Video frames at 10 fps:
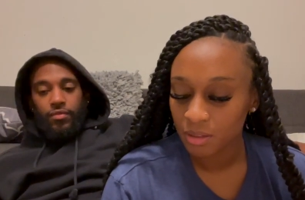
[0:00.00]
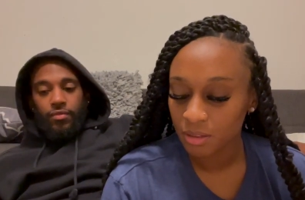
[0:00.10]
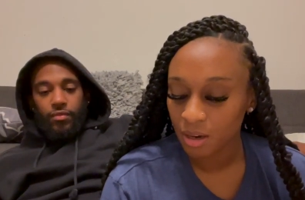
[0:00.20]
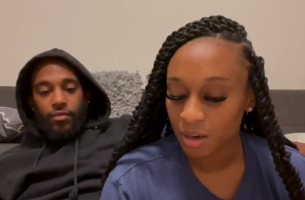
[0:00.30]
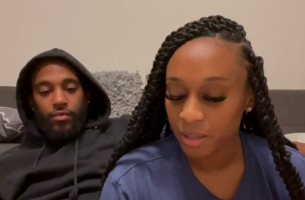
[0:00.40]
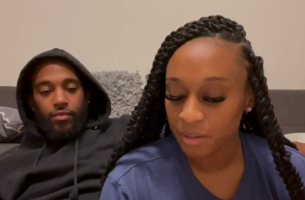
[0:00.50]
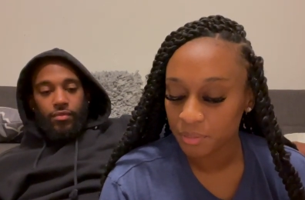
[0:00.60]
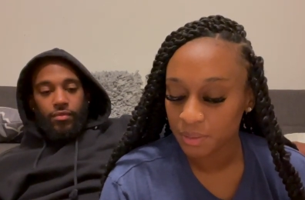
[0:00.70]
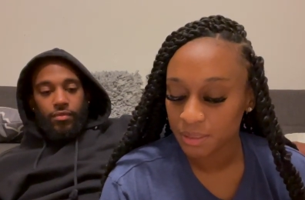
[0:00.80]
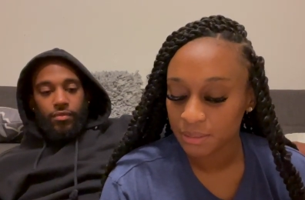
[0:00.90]
Speaker 1: Y'all,
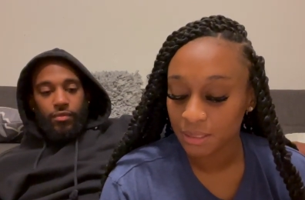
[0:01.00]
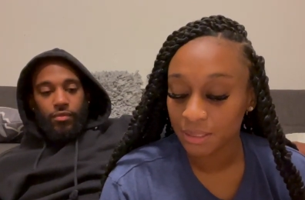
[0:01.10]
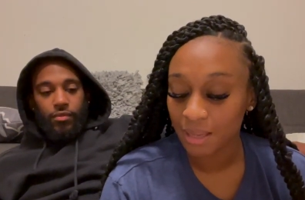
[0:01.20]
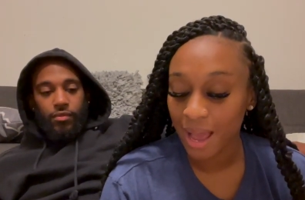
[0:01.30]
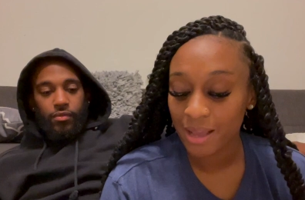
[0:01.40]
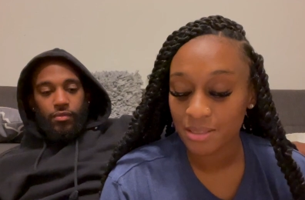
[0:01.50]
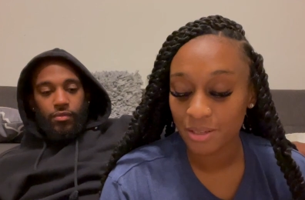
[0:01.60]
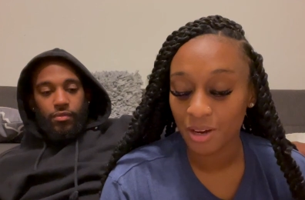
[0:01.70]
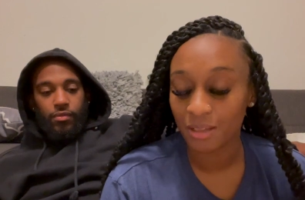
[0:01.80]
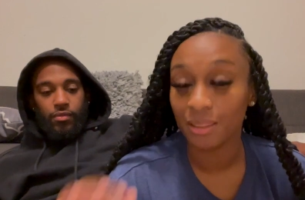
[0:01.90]
it was the. I can
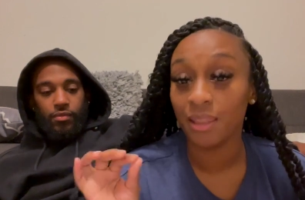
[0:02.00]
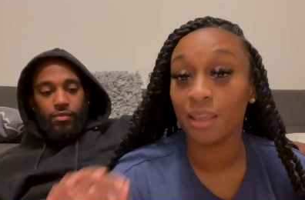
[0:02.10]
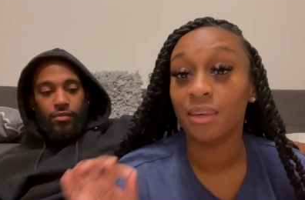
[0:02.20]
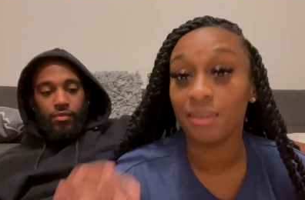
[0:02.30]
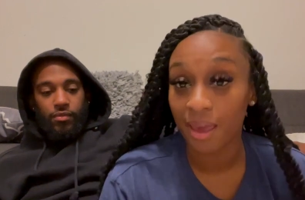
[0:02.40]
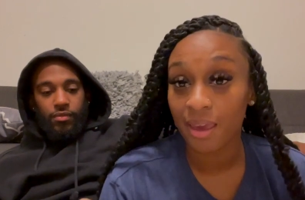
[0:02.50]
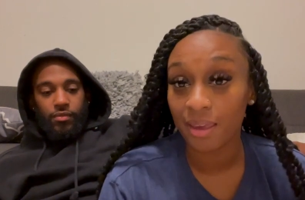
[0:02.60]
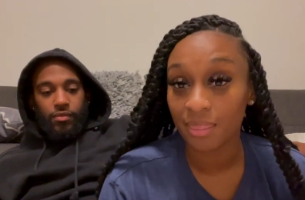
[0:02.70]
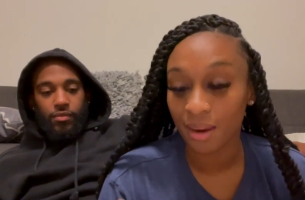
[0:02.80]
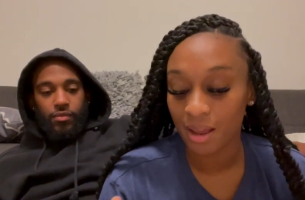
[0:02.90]
tell y'all the
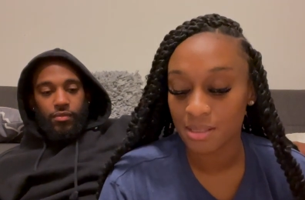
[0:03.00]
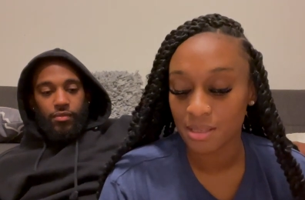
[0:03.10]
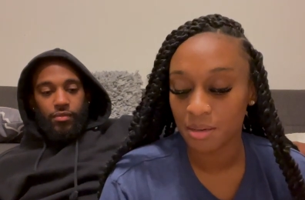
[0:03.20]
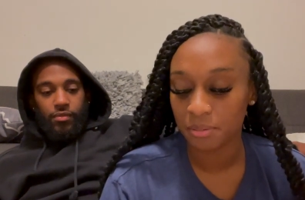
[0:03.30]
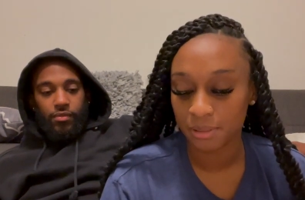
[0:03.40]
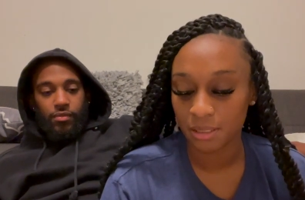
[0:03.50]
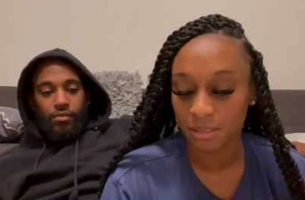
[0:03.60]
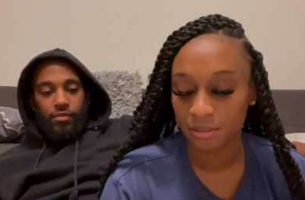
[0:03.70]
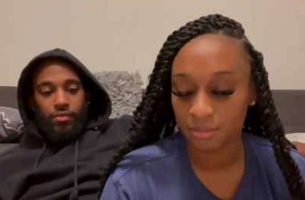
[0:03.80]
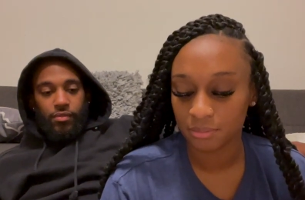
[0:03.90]
day that I seen
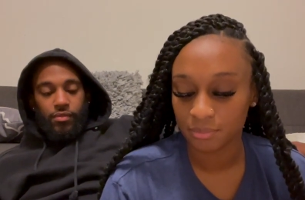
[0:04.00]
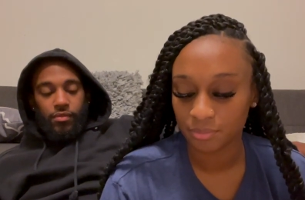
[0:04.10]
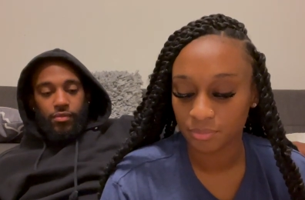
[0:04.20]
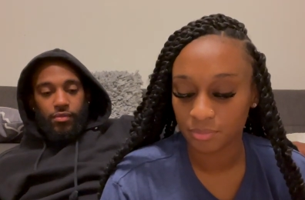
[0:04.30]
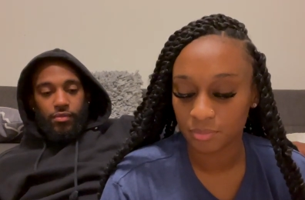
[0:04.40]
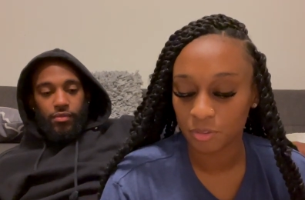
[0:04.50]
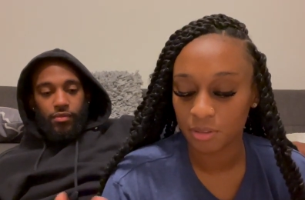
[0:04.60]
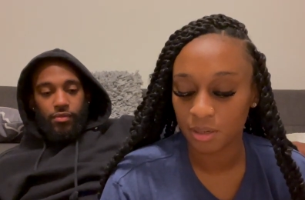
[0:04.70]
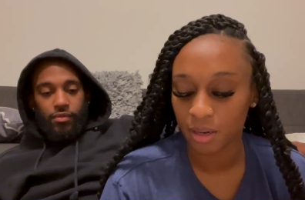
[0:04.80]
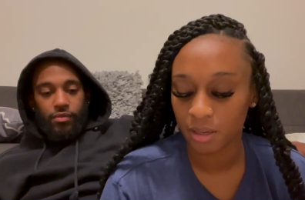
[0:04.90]
Willie,
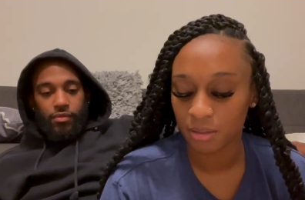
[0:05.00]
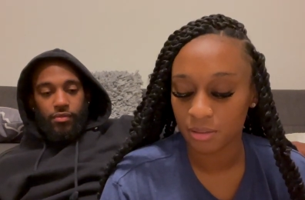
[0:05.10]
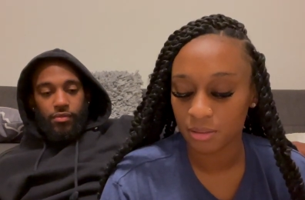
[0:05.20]
for the night.